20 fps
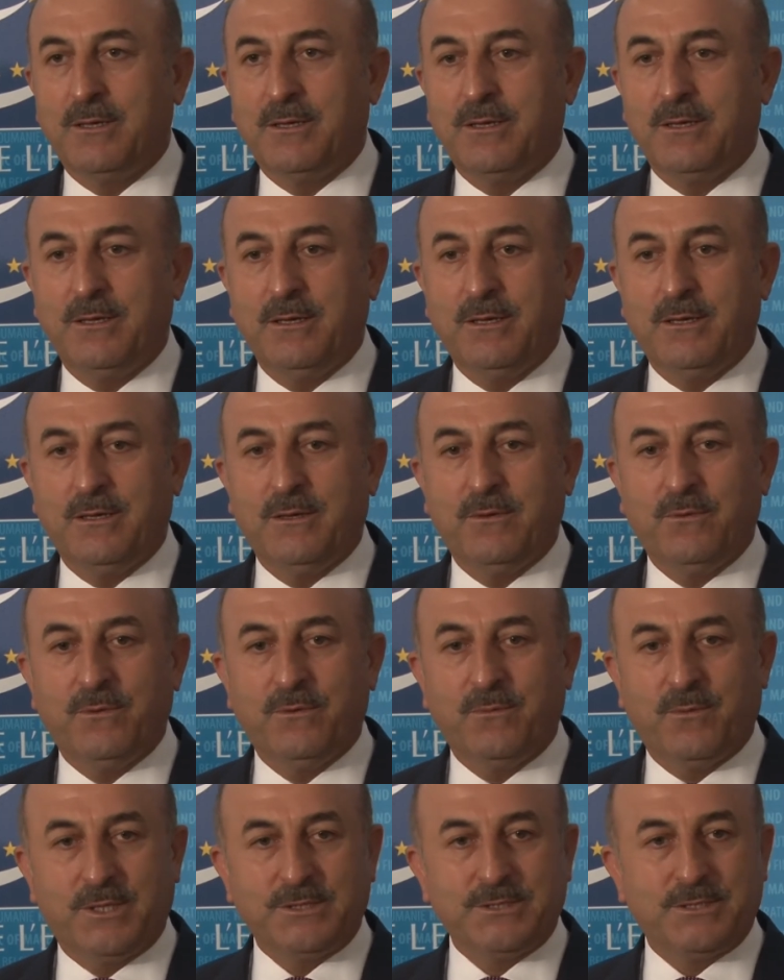he
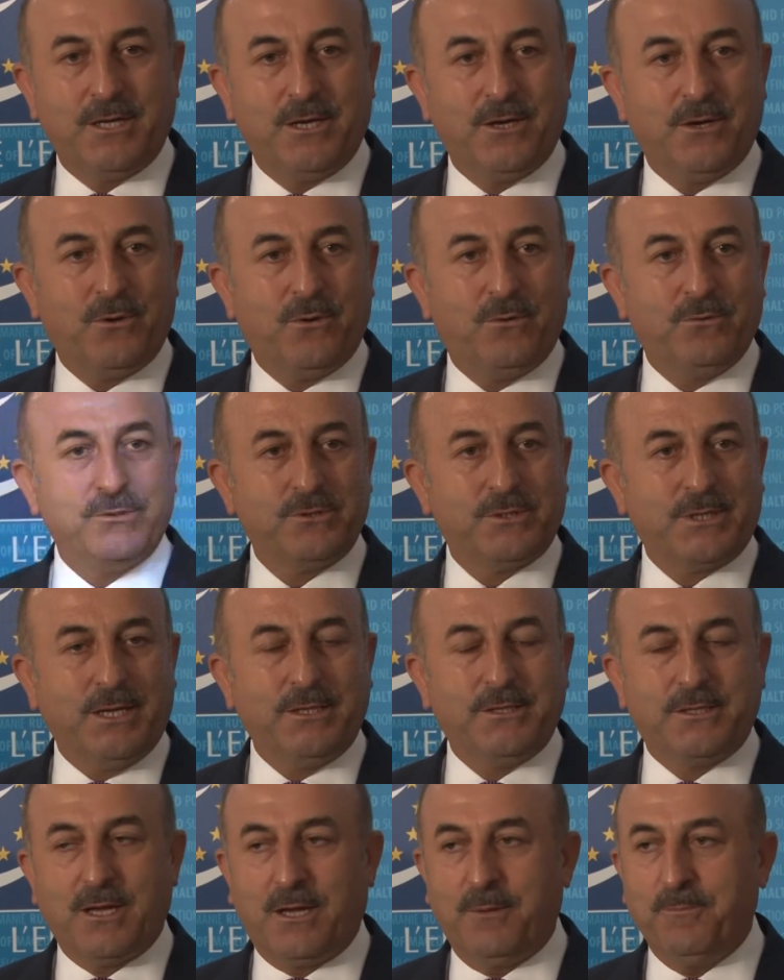was there on the
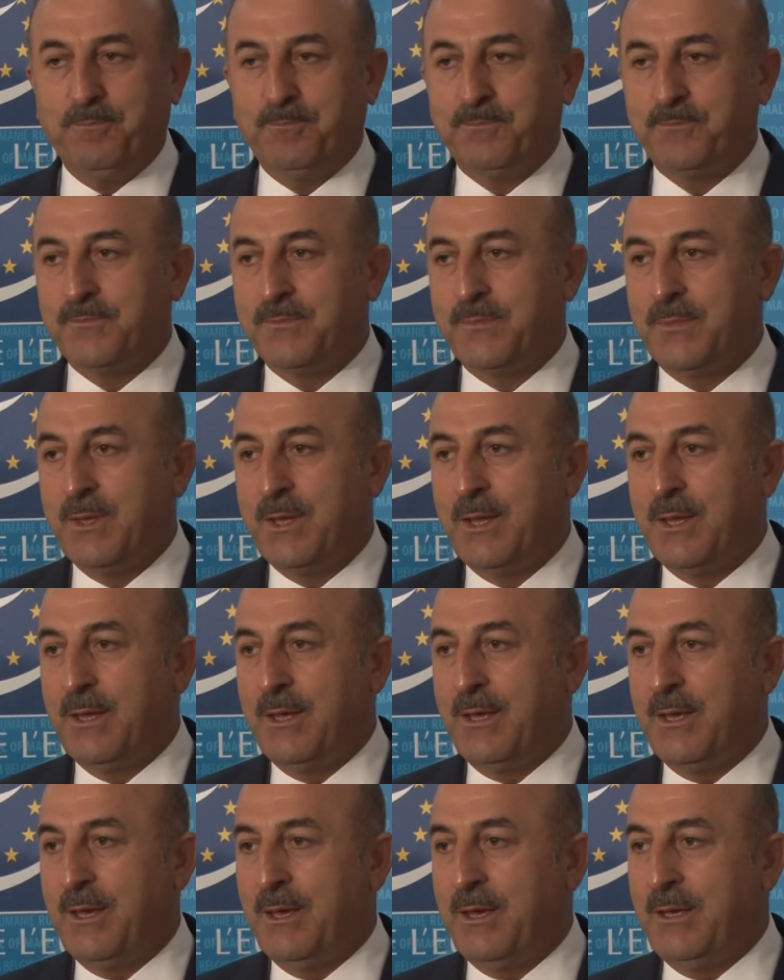right time.
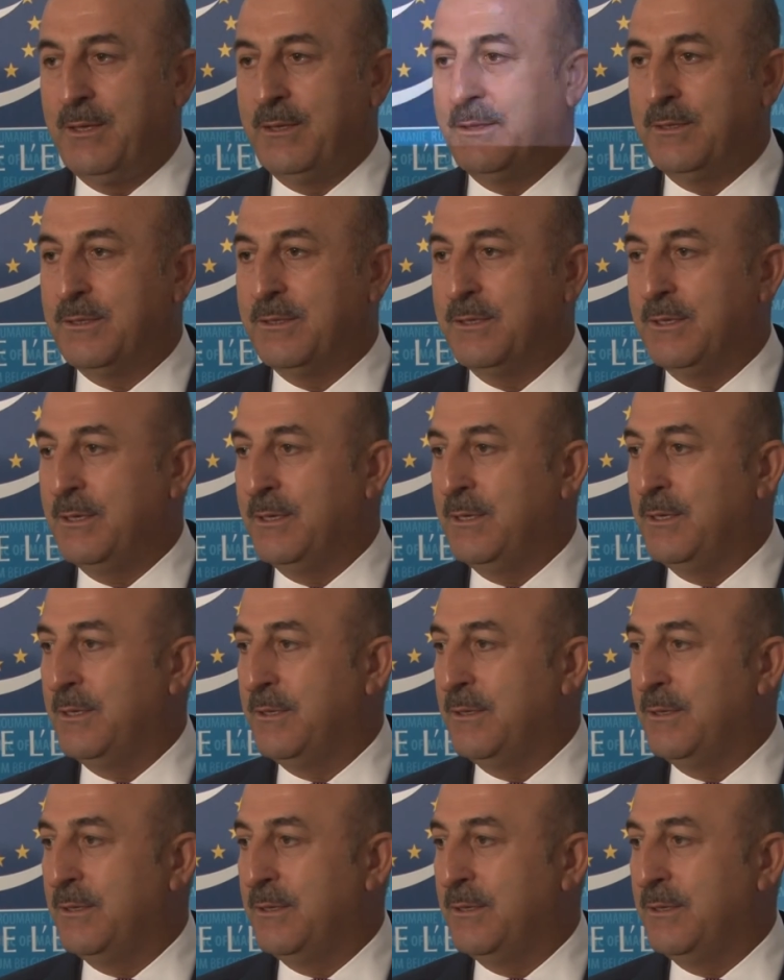And uh,